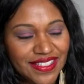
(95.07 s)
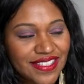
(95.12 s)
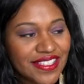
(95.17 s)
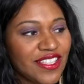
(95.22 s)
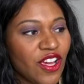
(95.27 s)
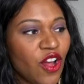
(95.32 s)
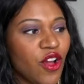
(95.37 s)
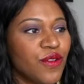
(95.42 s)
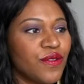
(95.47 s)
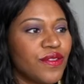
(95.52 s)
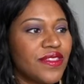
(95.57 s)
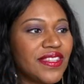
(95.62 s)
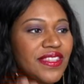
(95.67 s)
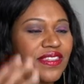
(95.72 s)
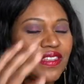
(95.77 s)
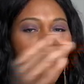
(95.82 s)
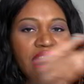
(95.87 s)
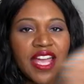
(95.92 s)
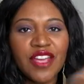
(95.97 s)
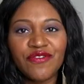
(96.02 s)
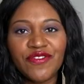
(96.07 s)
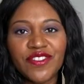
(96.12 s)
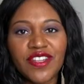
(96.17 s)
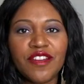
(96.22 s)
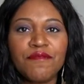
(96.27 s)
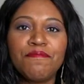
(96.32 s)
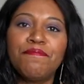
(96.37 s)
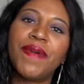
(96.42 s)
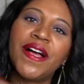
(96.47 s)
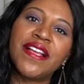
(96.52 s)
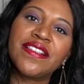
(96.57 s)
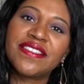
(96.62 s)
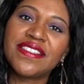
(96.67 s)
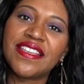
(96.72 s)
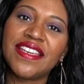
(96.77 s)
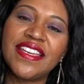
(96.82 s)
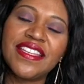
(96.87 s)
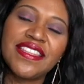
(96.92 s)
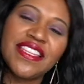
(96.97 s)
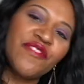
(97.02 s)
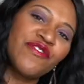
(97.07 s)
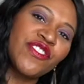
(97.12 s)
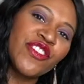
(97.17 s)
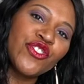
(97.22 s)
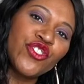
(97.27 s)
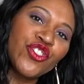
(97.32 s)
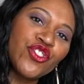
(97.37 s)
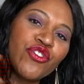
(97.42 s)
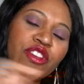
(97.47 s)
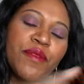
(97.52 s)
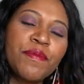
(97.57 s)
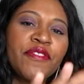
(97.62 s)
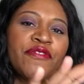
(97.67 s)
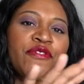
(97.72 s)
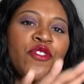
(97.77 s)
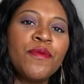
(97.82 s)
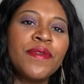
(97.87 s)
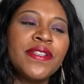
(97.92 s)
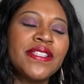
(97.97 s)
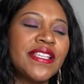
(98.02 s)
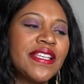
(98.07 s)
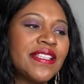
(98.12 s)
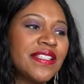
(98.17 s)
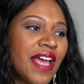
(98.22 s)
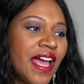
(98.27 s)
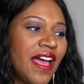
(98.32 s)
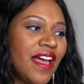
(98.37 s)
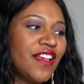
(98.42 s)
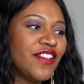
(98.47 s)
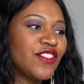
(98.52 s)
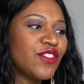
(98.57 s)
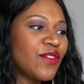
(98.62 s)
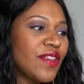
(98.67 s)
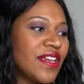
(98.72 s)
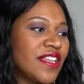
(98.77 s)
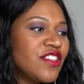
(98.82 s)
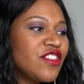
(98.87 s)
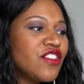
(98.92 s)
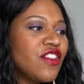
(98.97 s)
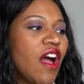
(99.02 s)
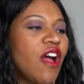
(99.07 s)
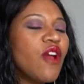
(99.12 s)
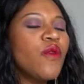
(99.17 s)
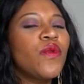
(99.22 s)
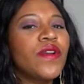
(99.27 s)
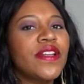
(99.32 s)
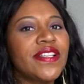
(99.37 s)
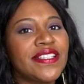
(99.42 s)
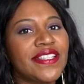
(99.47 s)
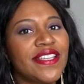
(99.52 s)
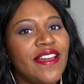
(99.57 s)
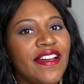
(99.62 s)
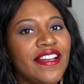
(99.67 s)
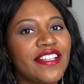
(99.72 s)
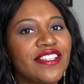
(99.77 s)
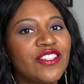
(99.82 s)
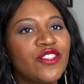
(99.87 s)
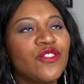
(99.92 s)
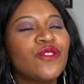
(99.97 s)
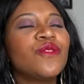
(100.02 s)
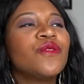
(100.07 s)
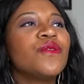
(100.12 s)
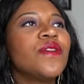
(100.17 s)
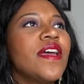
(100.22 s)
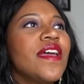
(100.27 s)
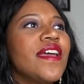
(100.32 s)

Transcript: So they've done busking, they've done street performances, so they know what it's like to